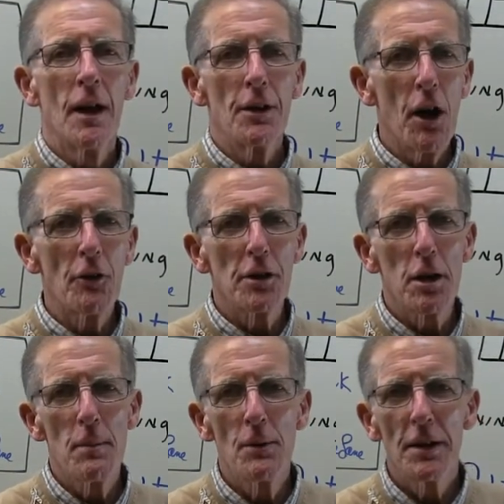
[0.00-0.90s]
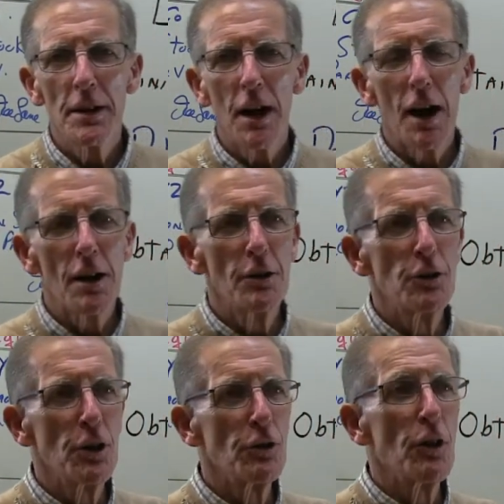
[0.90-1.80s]
Delta Community
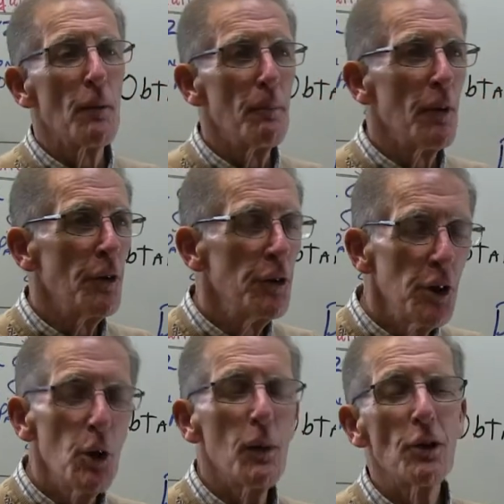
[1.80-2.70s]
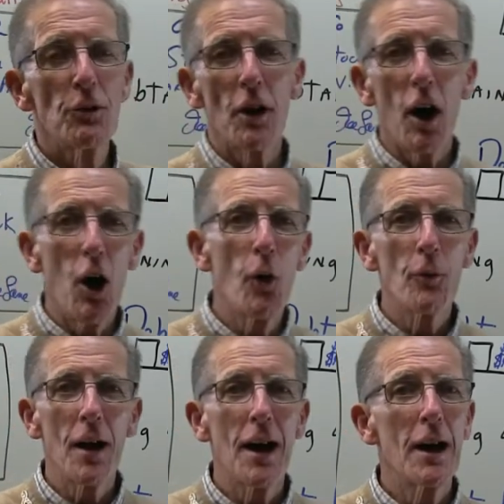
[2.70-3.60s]
College's newest
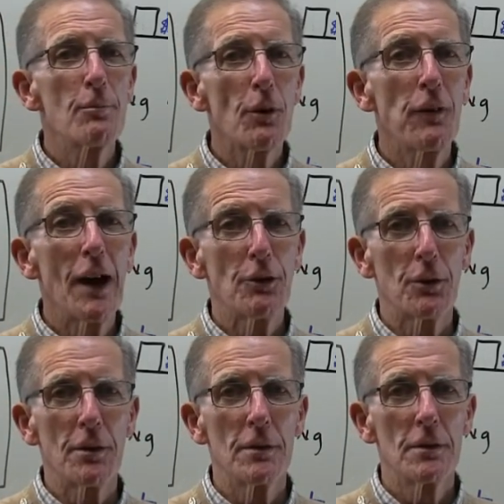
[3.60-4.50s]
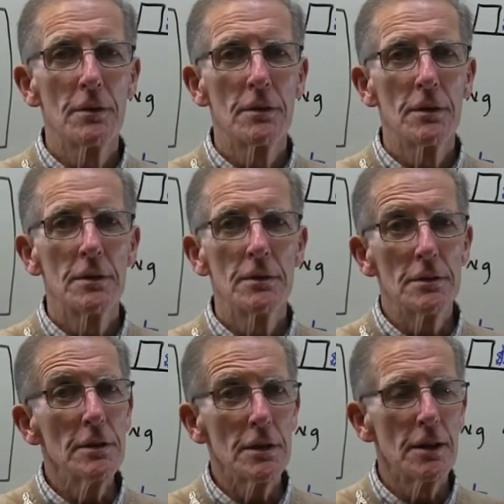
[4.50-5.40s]
online professor.
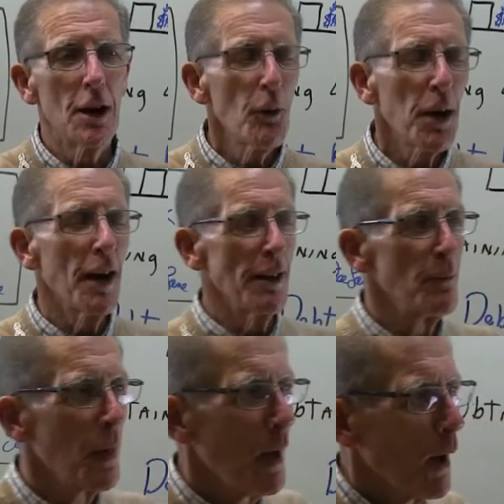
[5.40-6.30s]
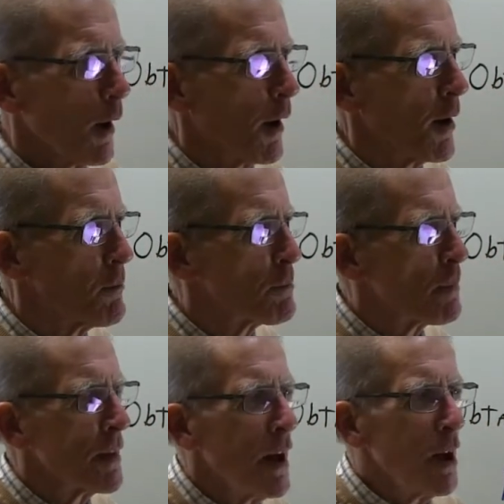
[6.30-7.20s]
Ooh, okay. Uh,
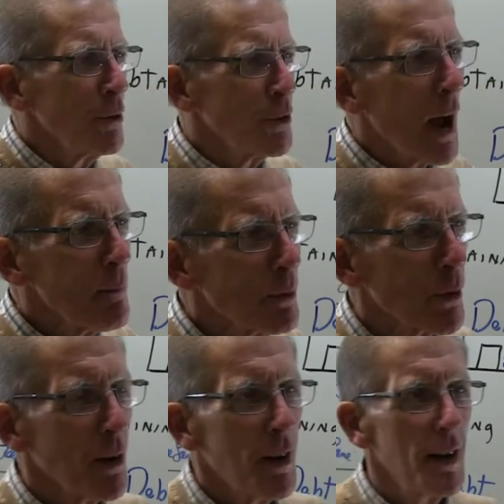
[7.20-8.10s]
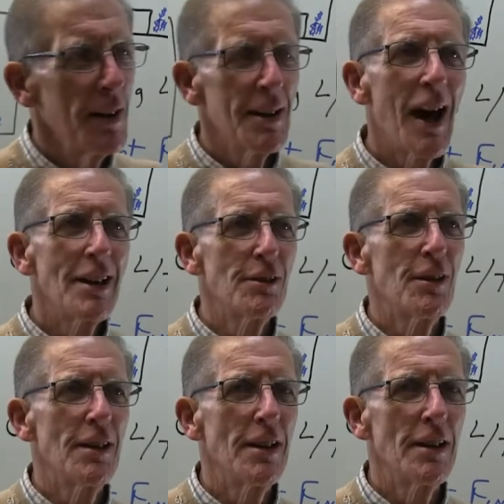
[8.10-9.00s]
chapter
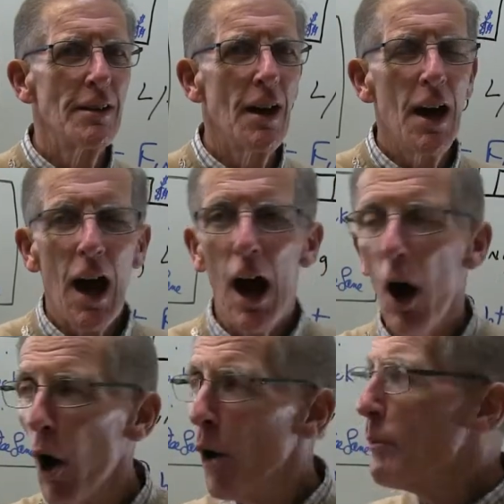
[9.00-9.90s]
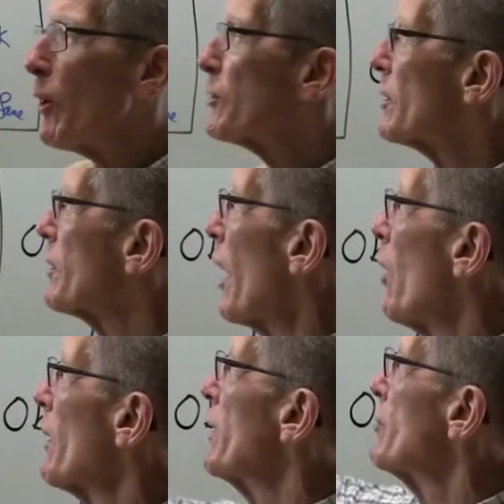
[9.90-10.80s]
19, I almost could
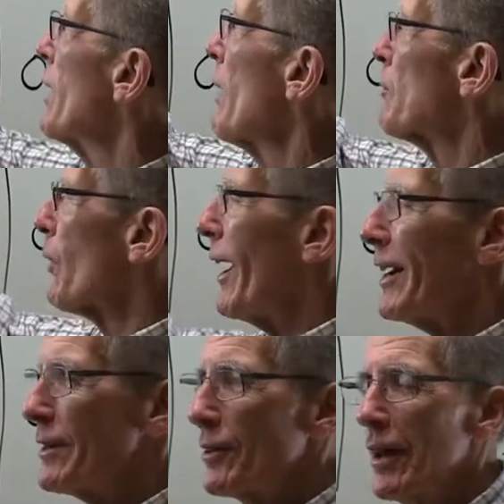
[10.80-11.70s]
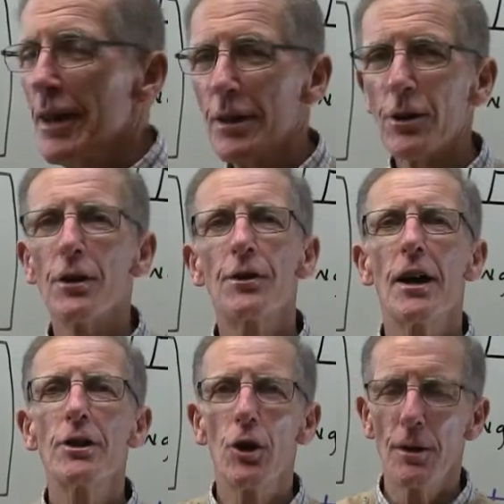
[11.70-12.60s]
call it Chapter 18
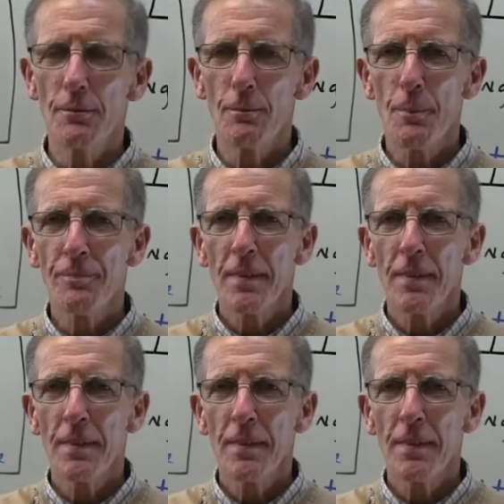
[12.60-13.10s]
Continued.